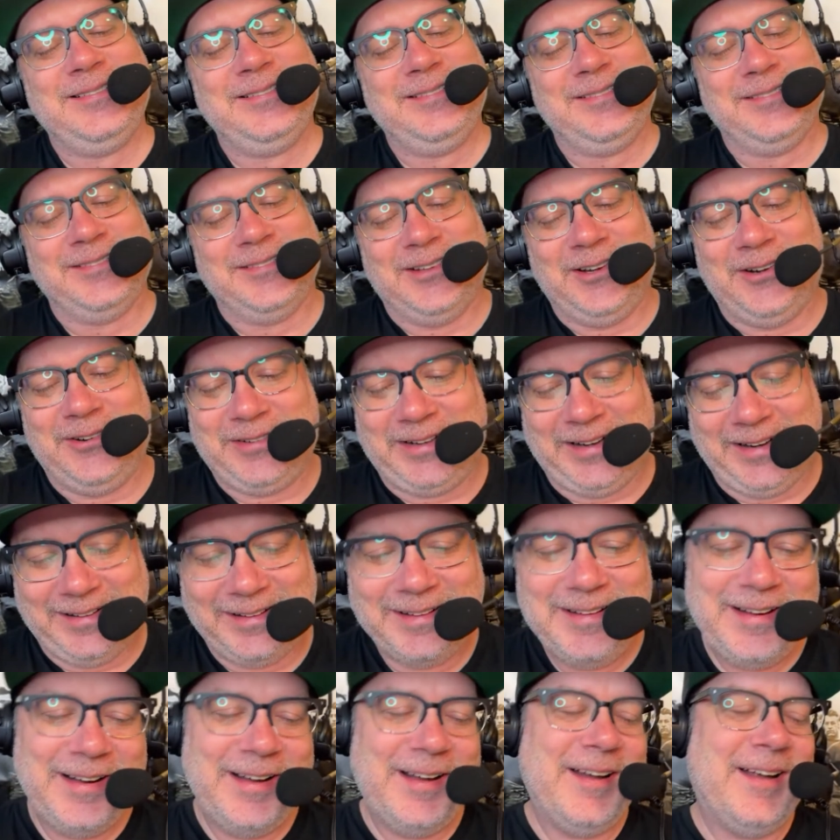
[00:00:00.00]
Logan,
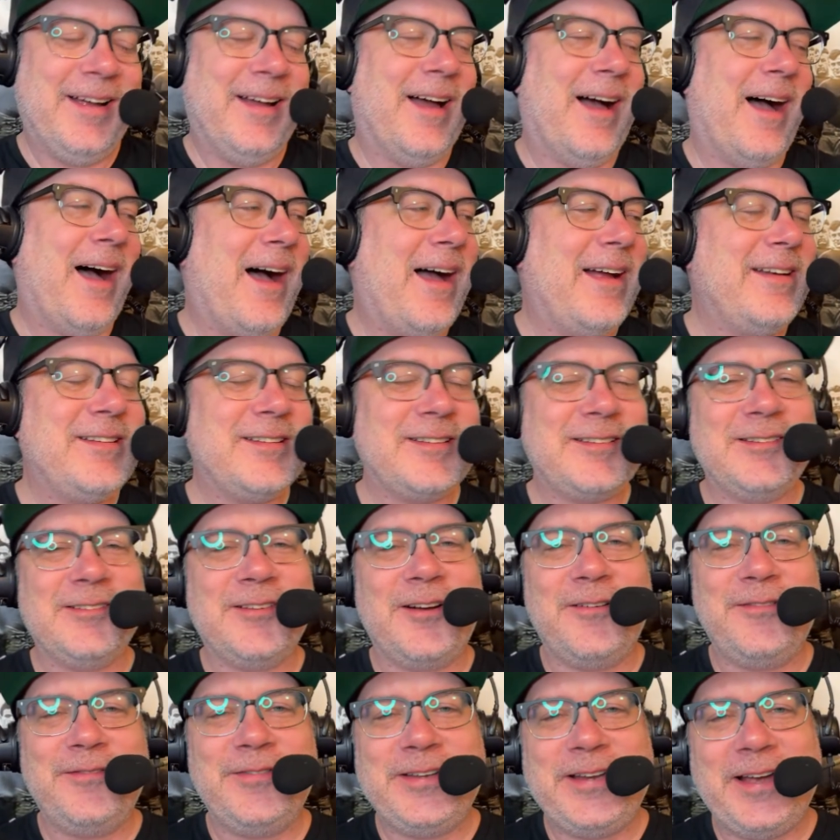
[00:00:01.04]
I just
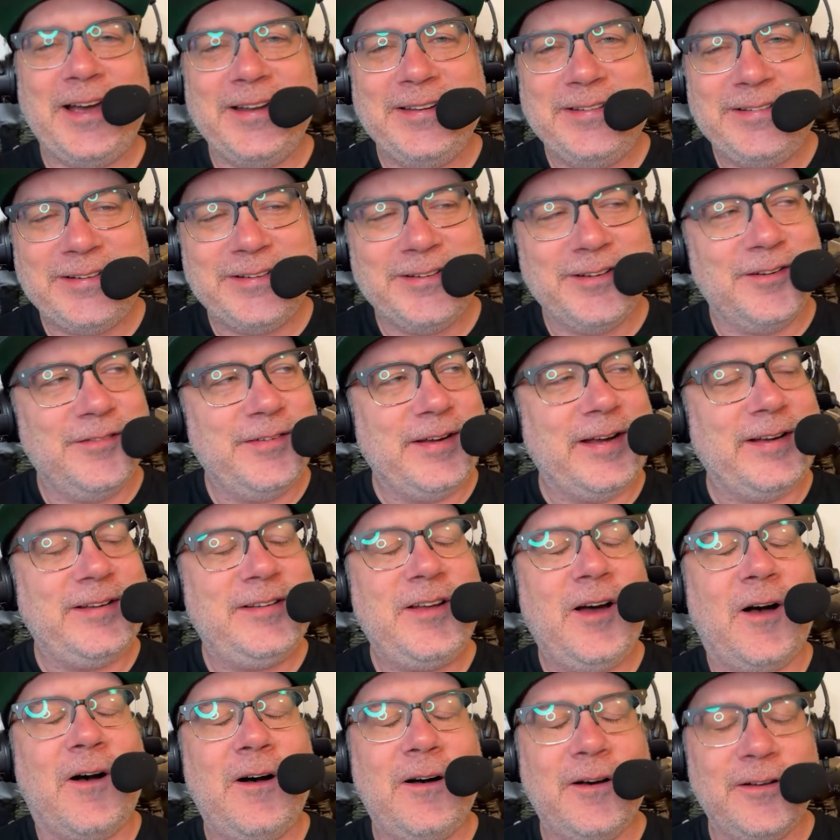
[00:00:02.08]
love the idea of a
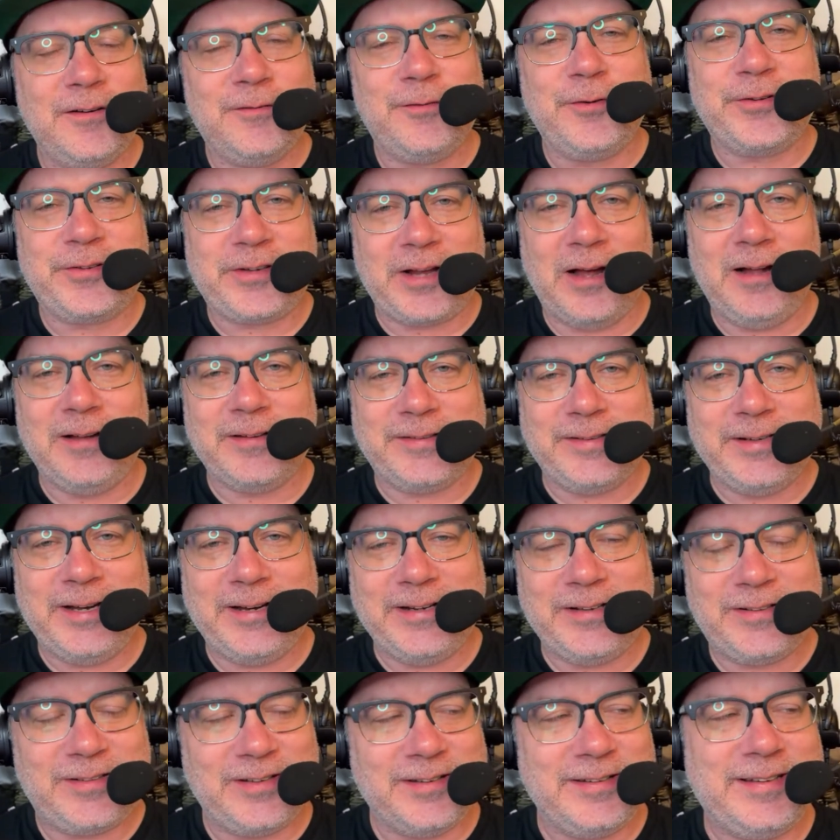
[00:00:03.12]
ton of
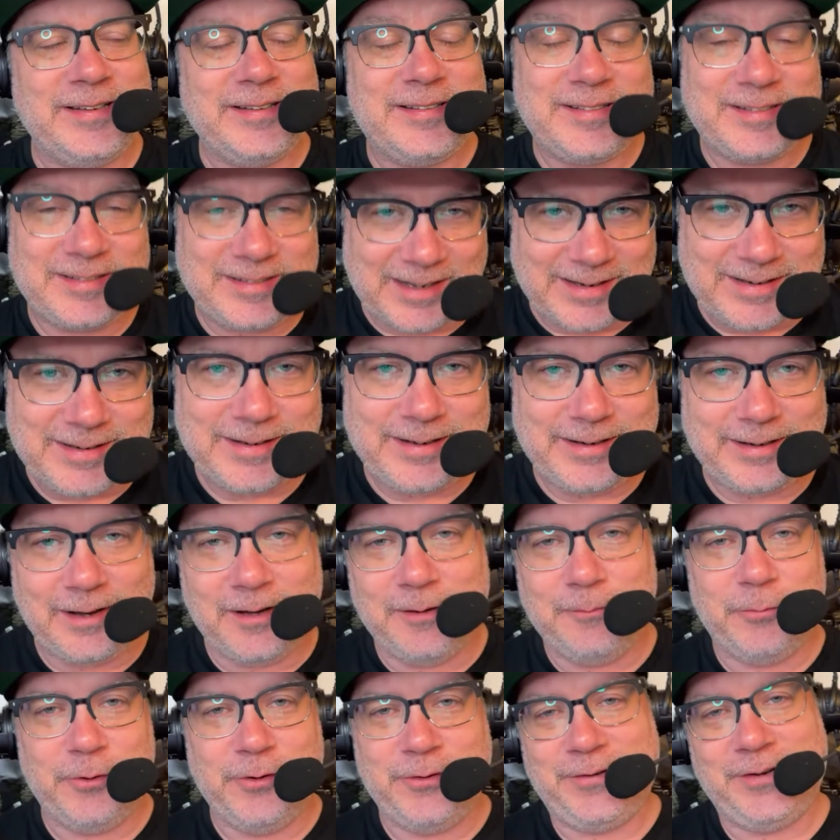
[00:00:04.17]
Wisconsinites descending
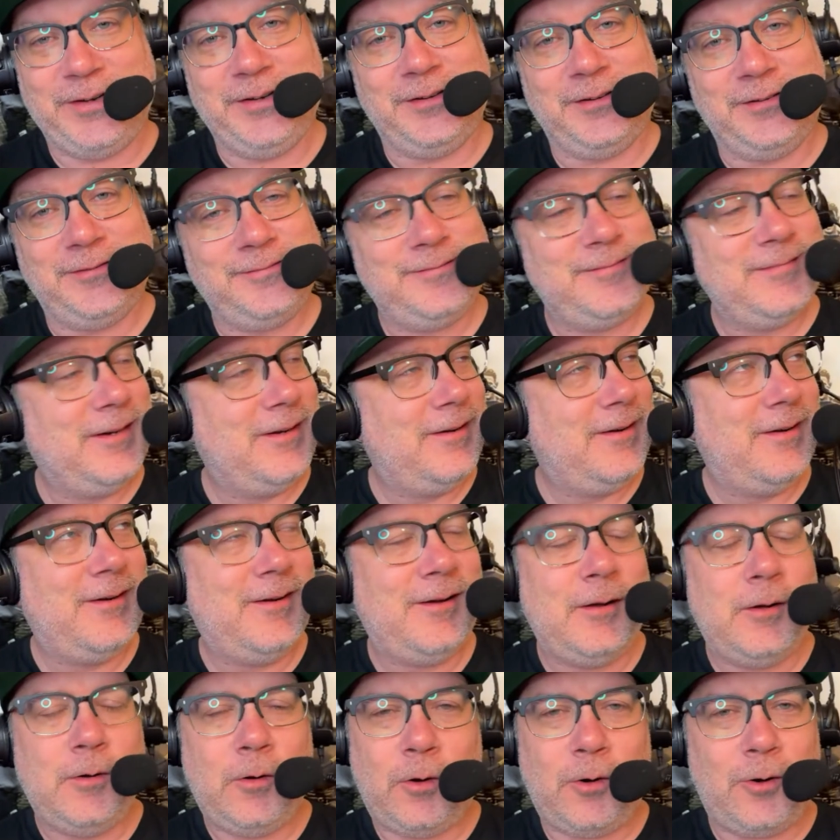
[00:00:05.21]
on Brazil.
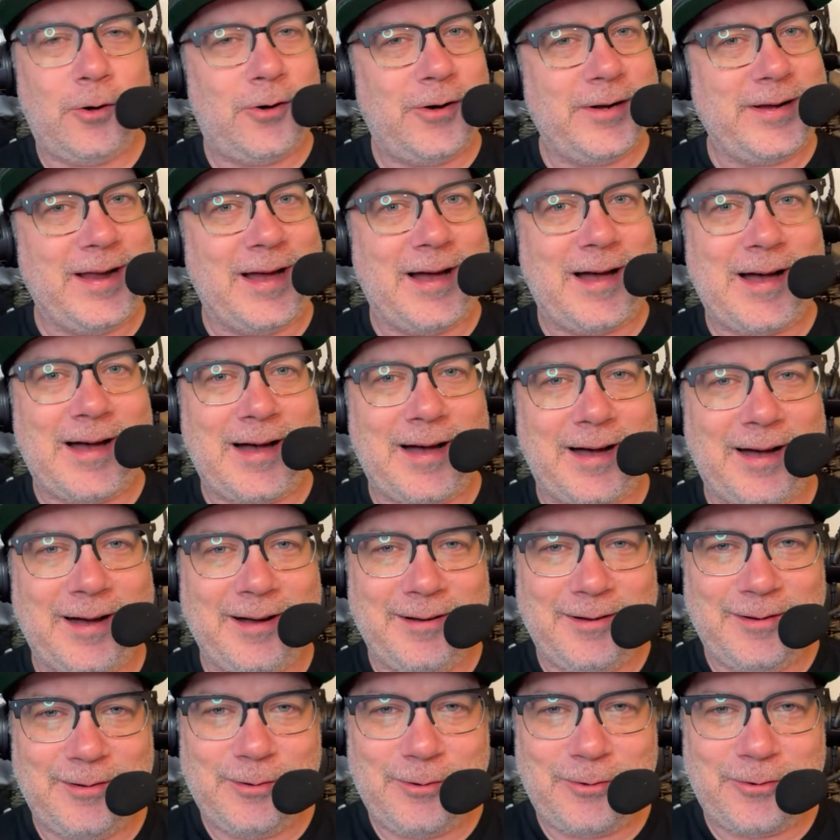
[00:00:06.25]
Oh, yeah.
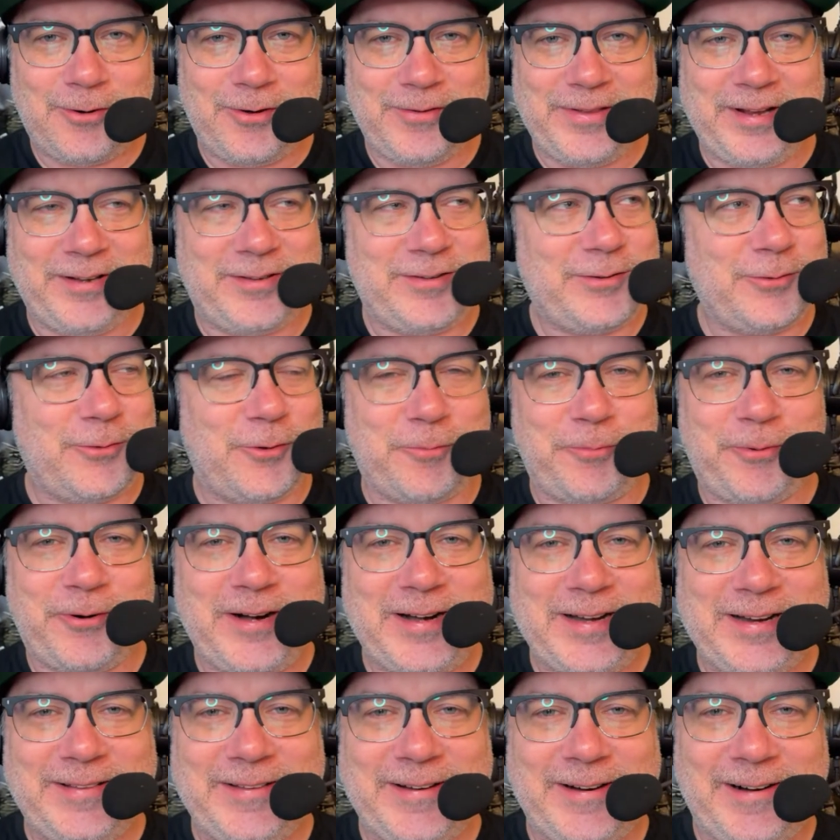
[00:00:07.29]
Oh, they're so
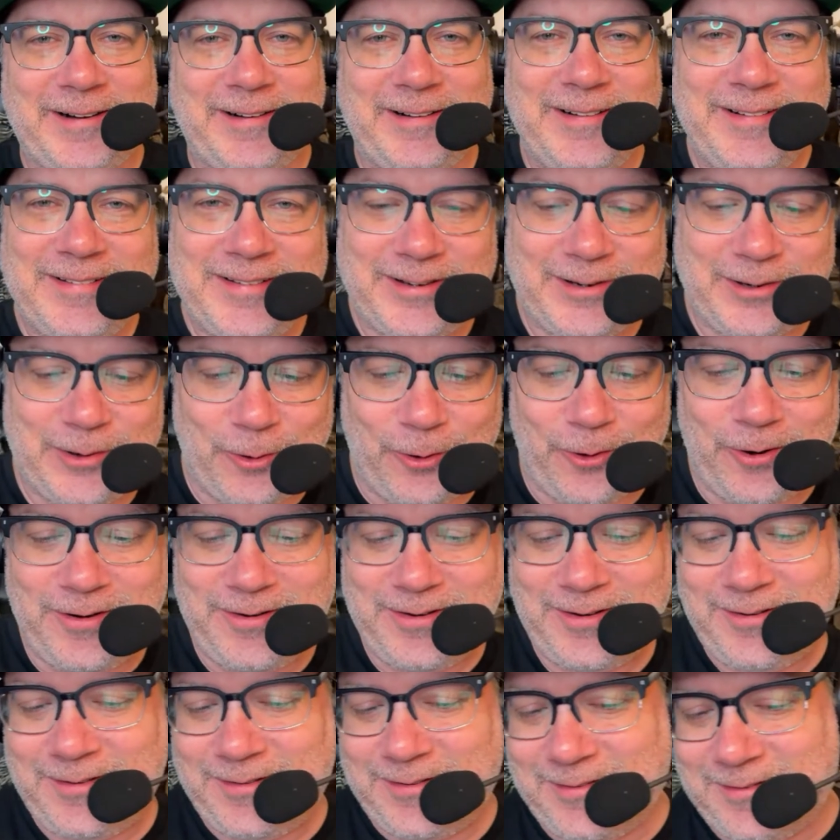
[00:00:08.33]
pretty there, you know.
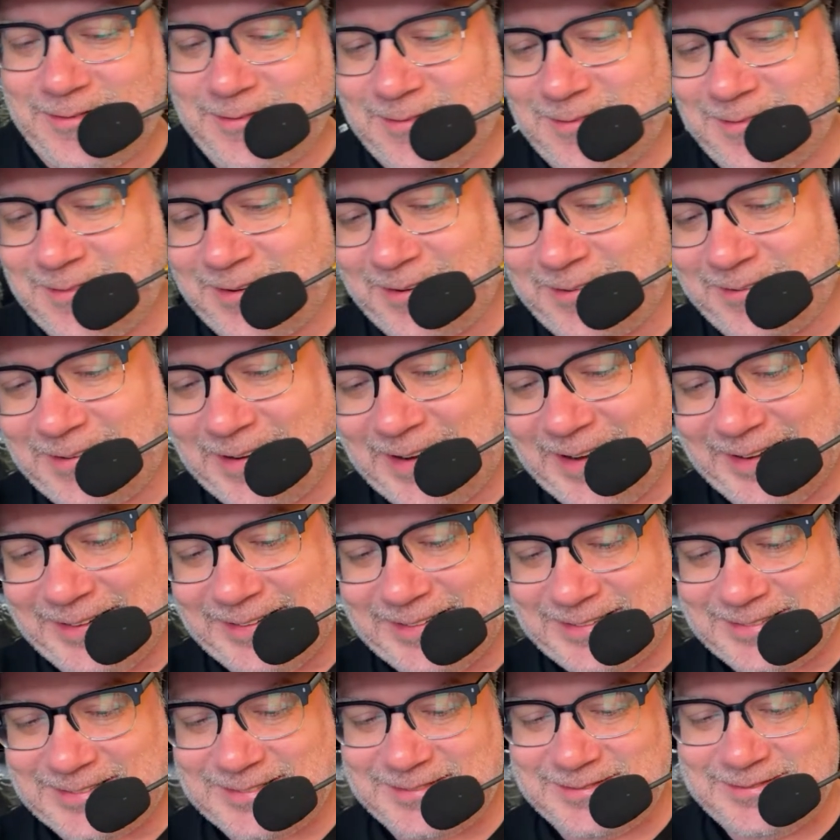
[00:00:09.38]
Oh,
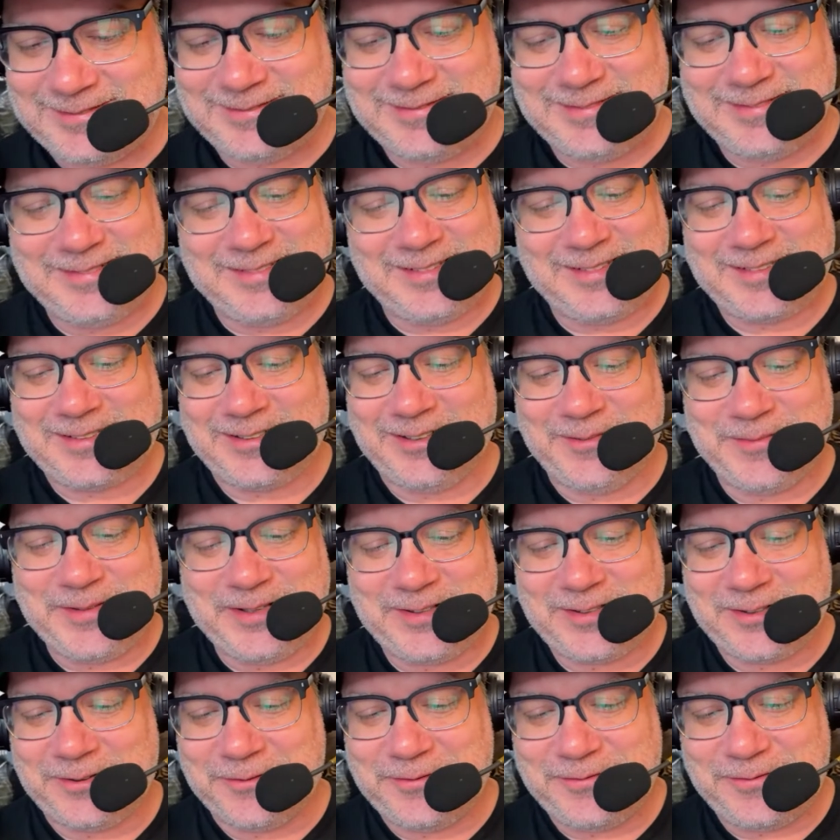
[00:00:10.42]
great. It's going to be
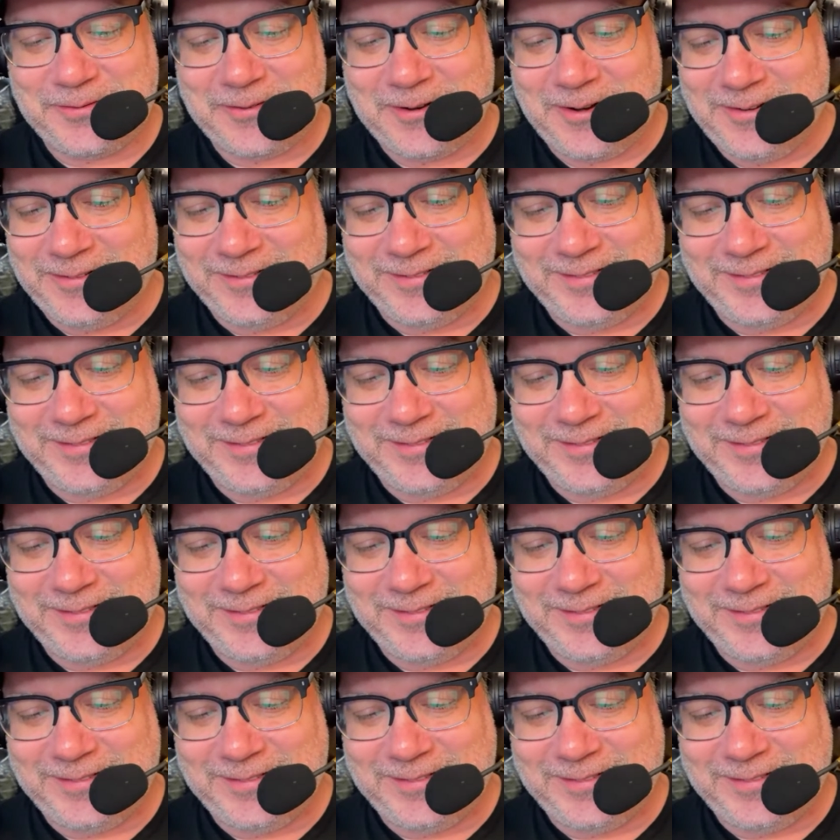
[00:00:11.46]
so fun.